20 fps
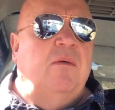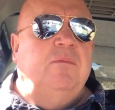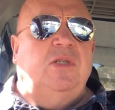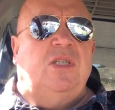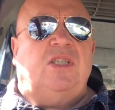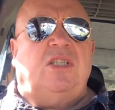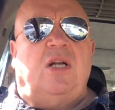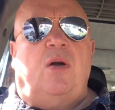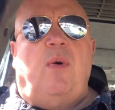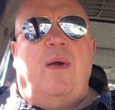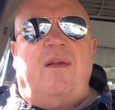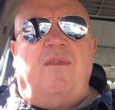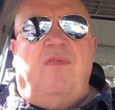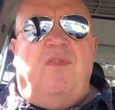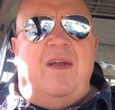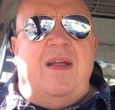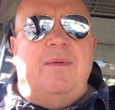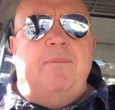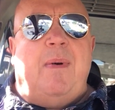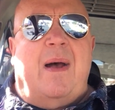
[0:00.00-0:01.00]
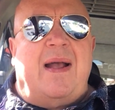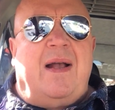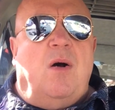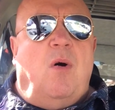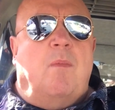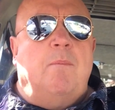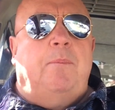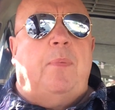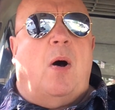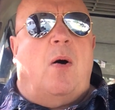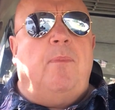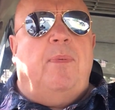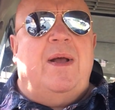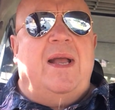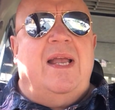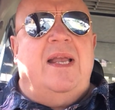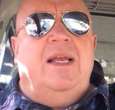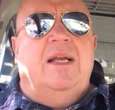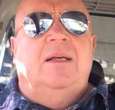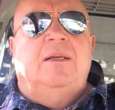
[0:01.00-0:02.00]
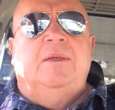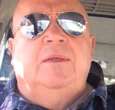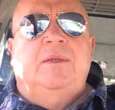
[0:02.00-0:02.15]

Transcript: Just a quick feedback on Poppy.